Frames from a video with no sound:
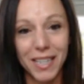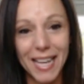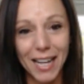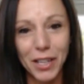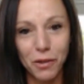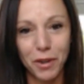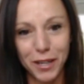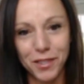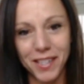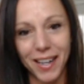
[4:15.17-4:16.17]
exactly what
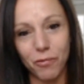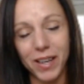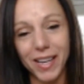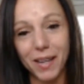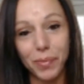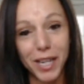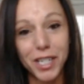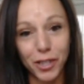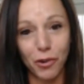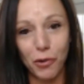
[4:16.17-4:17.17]
you said we get
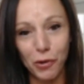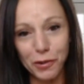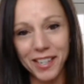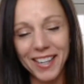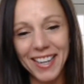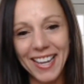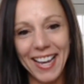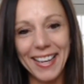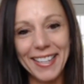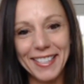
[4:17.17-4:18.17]
pigeonholed
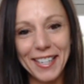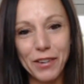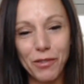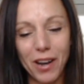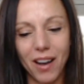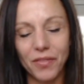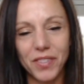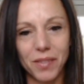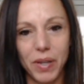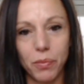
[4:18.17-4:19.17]
and I know
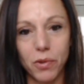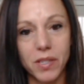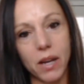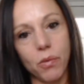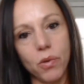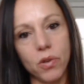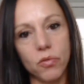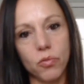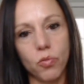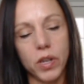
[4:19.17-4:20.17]
often people say,
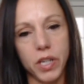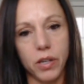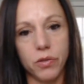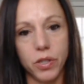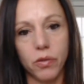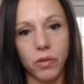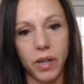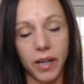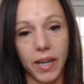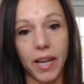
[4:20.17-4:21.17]
well, what do you do?
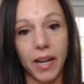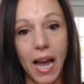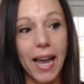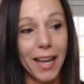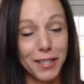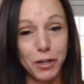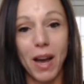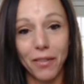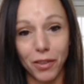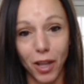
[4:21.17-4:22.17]
And again, I do
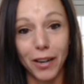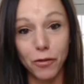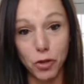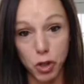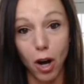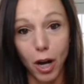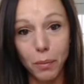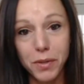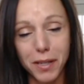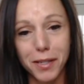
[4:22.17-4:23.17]
have a lot of
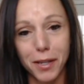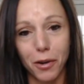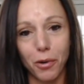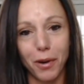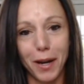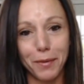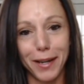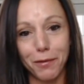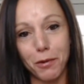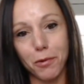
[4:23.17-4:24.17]
jobs. So I'm
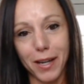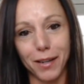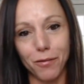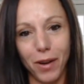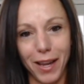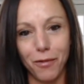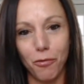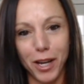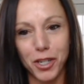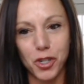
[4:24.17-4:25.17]
like, yeah. well, in,
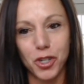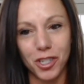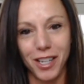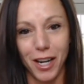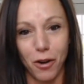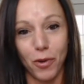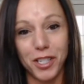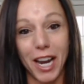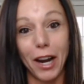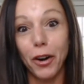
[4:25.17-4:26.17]
in, which, you know,
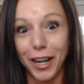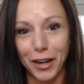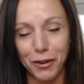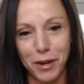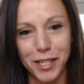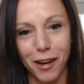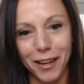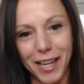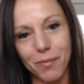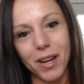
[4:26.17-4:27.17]
which area are we
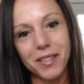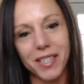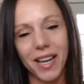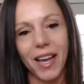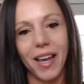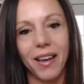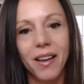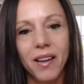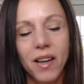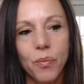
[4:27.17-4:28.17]
talking about today?
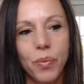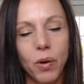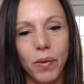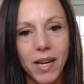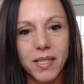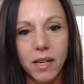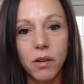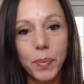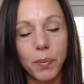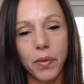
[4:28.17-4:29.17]
But when I
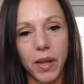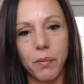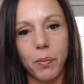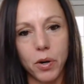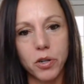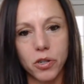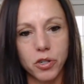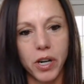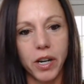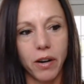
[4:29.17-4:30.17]
tell people that I'm a personal
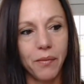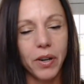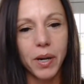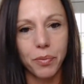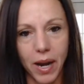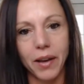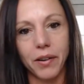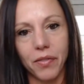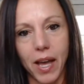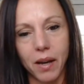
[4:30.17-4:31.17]
trainer, I'm very proud
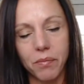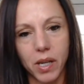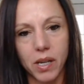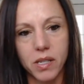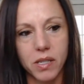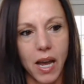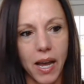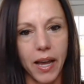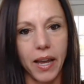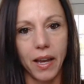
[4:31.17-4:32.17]
of that because
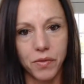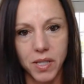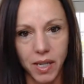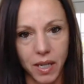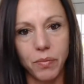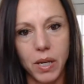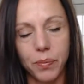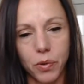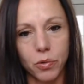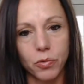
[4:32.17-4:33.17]
I have seen
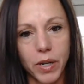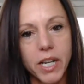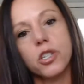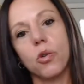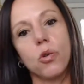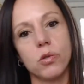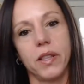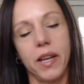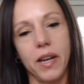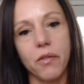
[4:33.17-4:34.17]
people reach goals
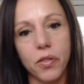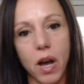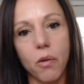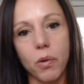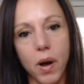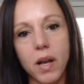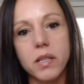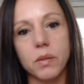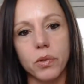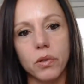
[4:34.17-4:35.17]
that they never thought were
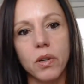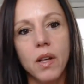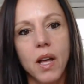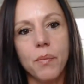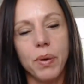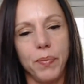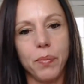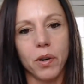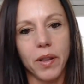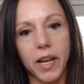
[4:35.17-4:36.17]
possible. But
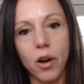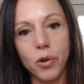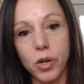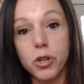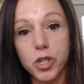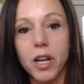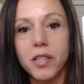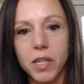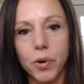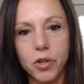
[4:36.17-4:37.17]
people are like, oh, you're
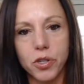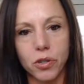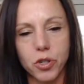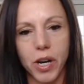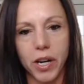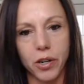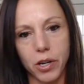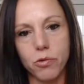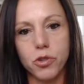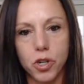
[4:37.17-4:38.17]
just a personal trainer.
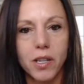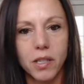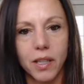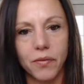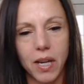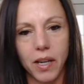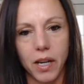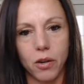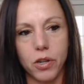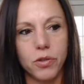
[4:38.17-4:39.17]
You just lift, you
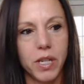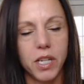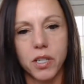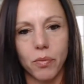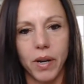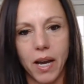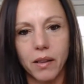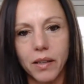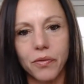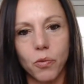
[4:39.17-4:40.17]
know, you teach someone how to
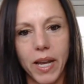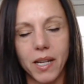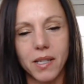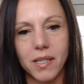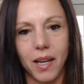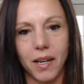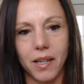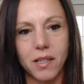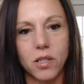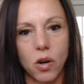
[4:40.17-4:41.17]
lift weights and
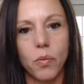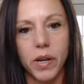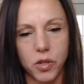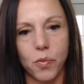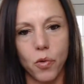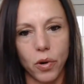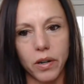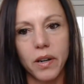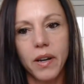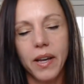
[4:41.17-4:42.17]
it's so much
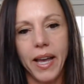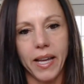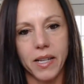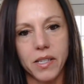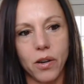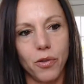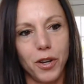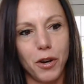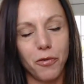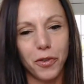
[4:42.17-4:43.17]
more. And so,
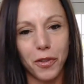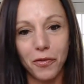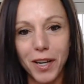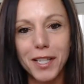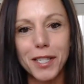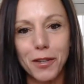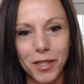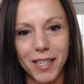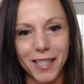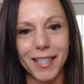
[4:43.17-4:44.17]
you know, for the fitness
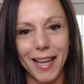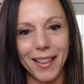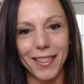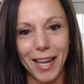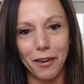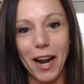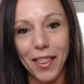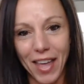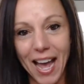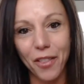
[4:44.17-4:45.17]
enthusiasts that
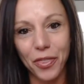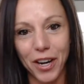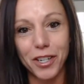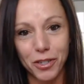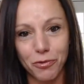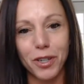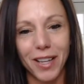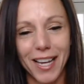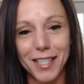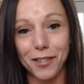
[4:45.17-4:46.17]
are out there, just
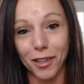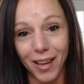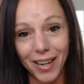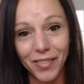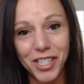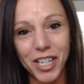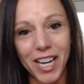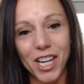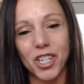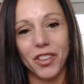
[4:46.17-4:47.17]
realize there's a lot of
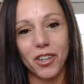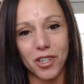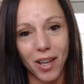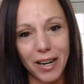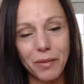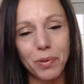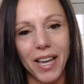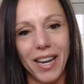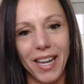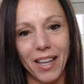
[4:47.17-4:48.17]
education, there's a lot of
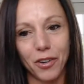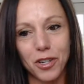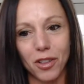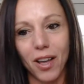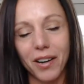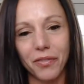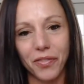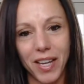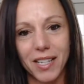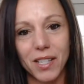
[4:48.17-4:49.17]
planning, and there's a lot of
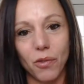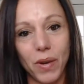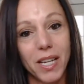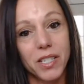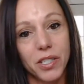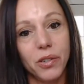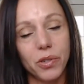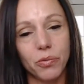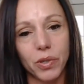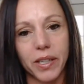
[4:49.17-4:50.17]
things that we can do
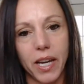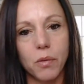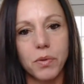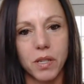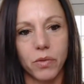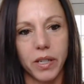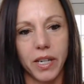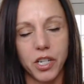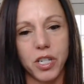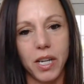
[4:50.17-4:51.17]
to really help someone
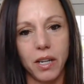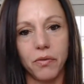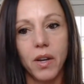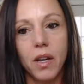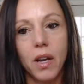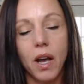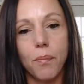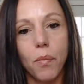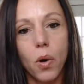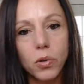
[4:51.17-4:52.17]
achieve
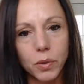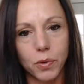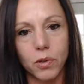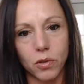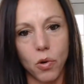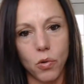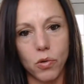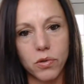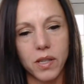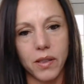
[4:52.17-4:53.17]
multiple
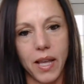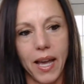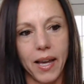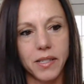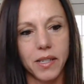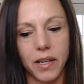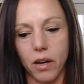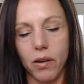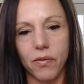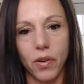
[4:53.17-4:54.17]
goals that you
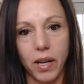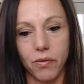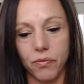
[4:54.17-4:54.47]
know of,